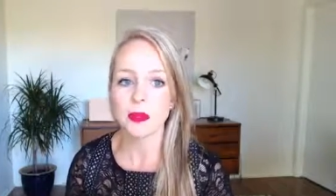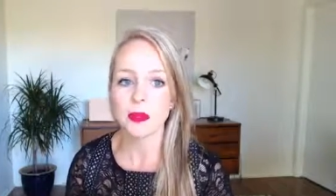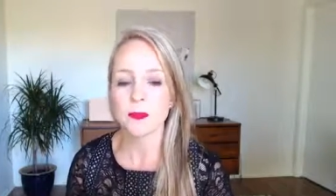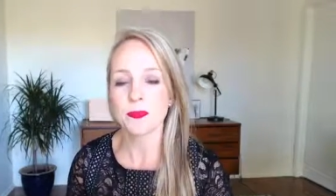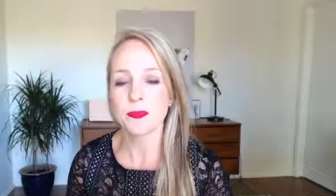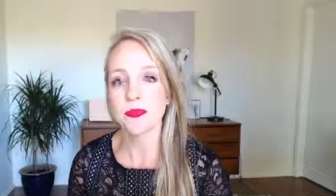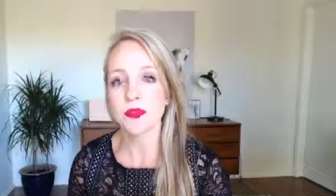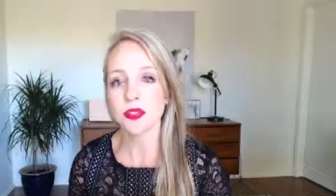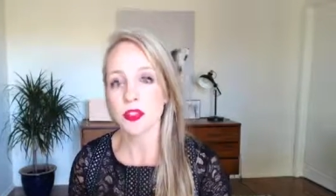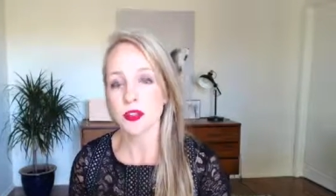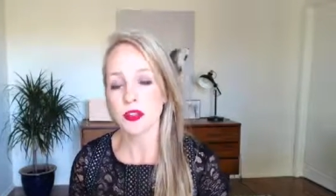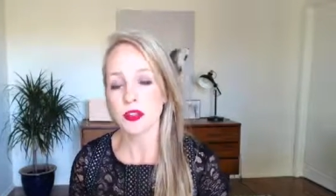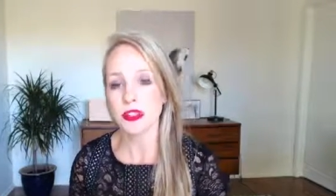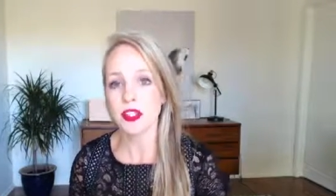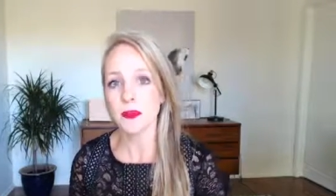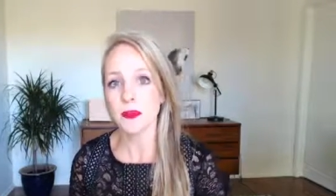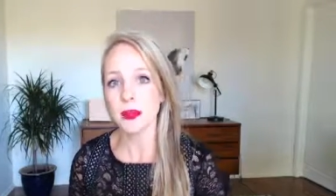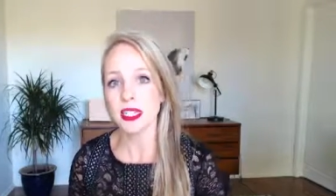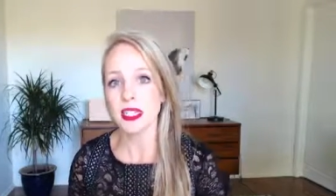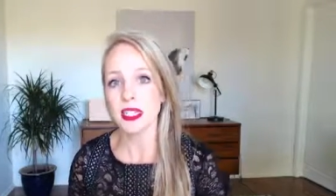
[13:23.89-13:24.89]
So those are
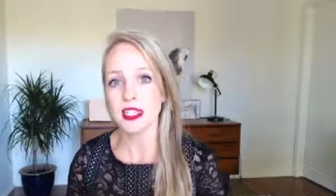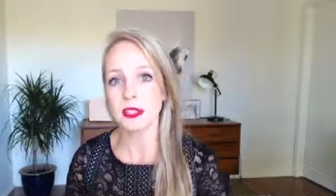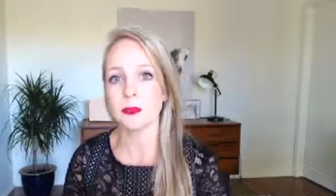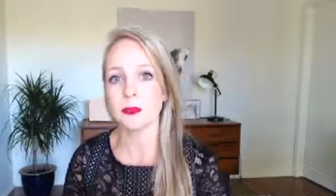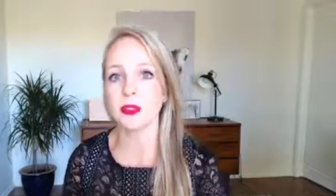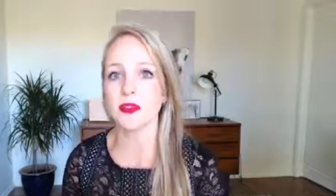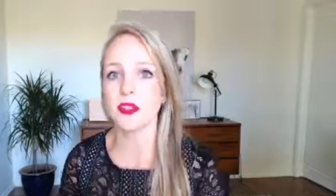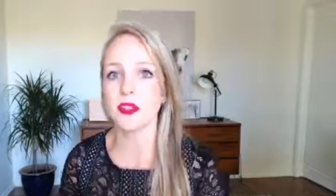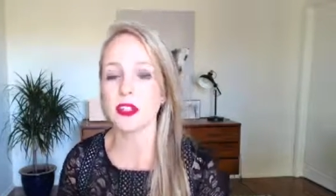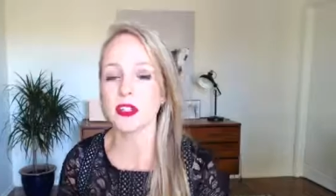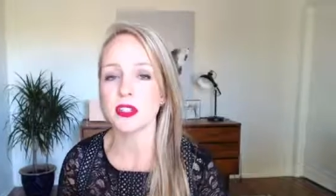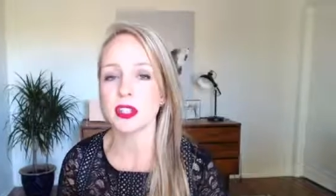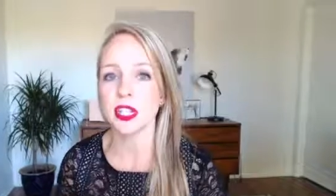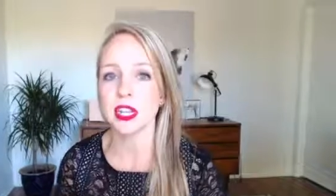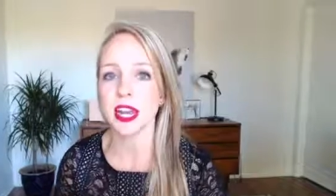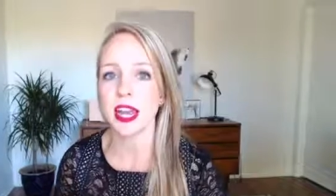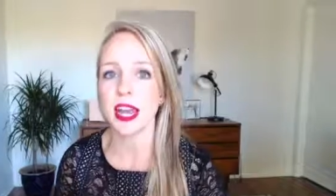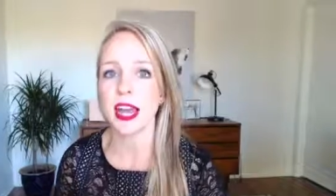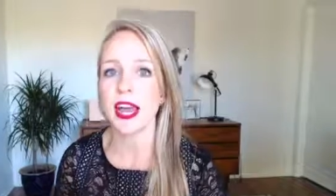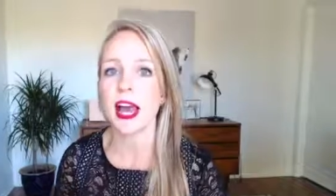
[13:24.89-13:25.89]
my tips for you
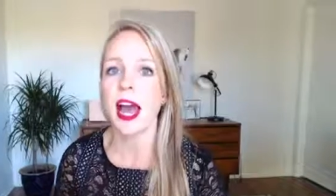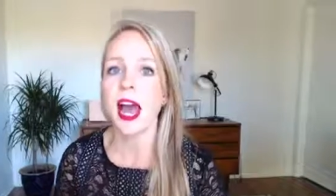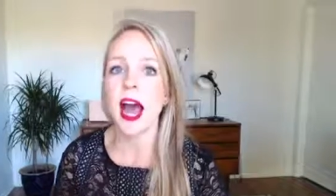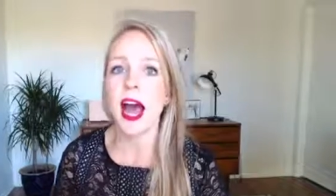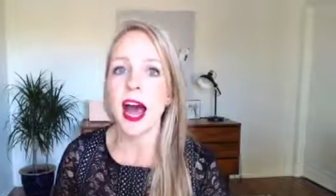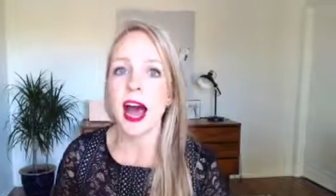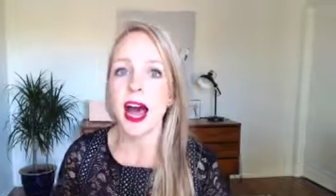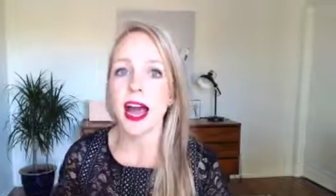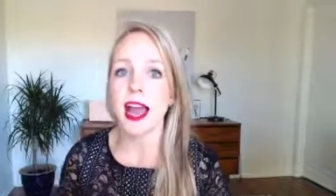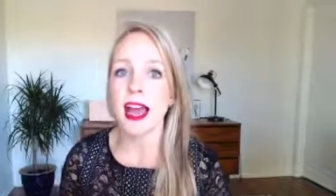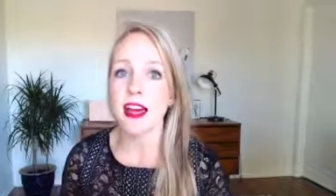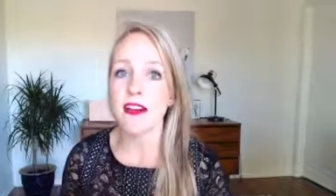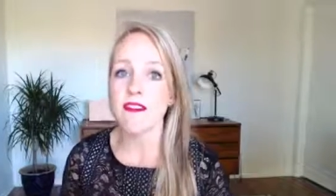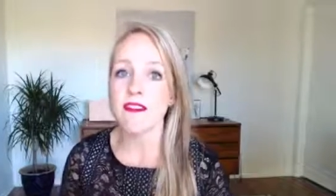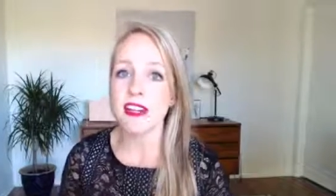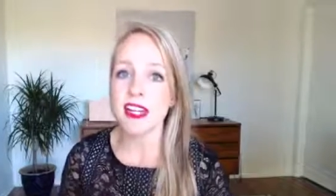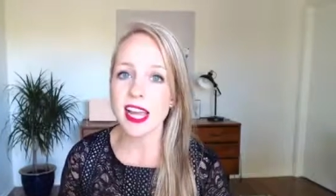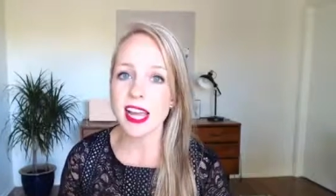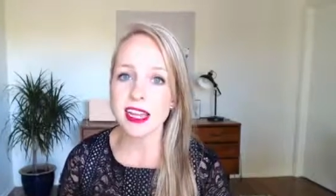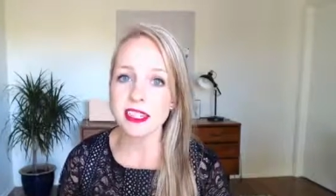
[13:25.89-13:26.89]
today. I have
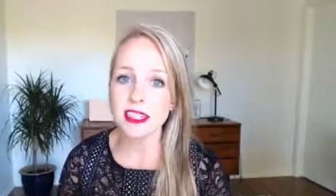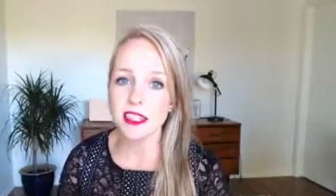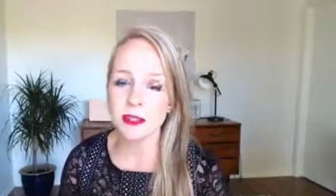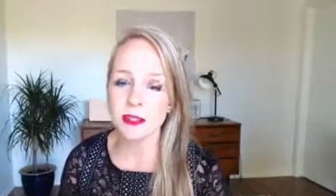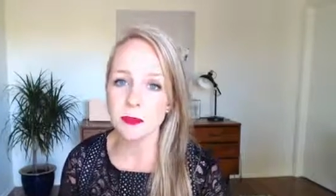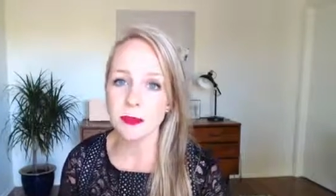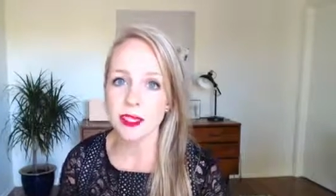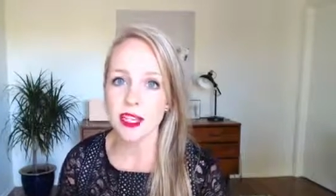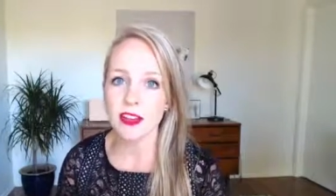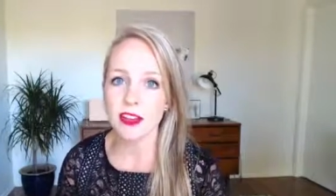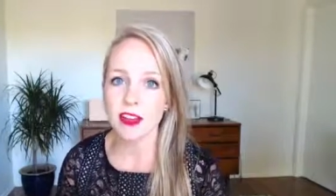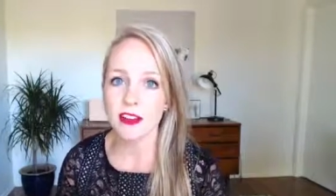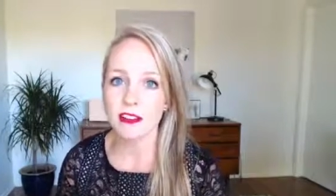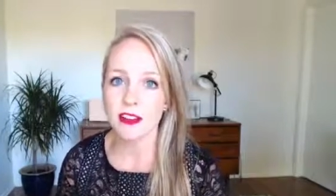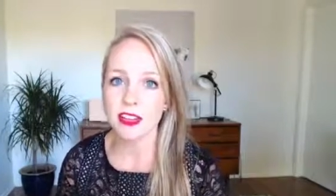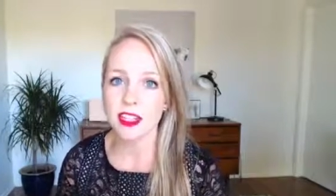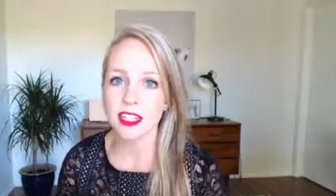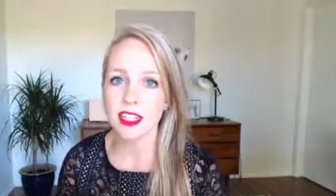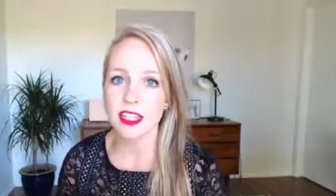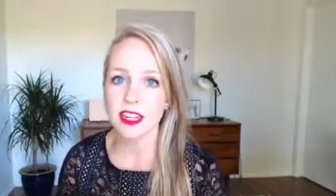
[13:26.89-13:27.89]
9 tips I covered
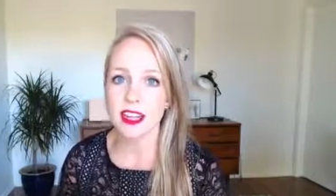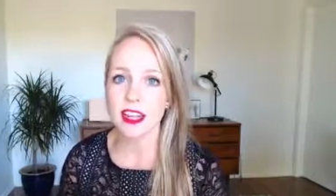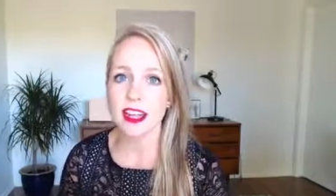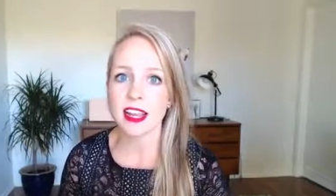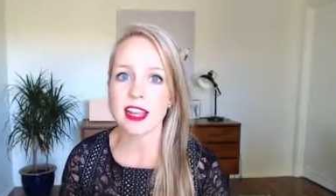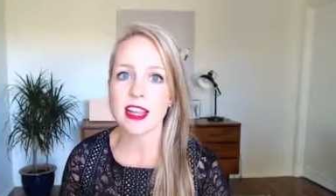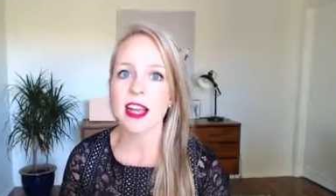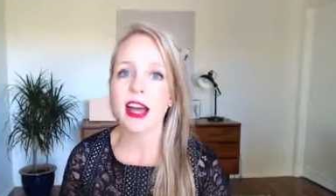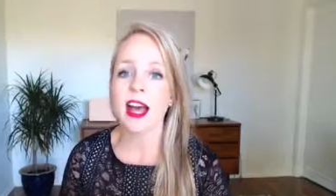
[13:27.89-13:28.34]
today.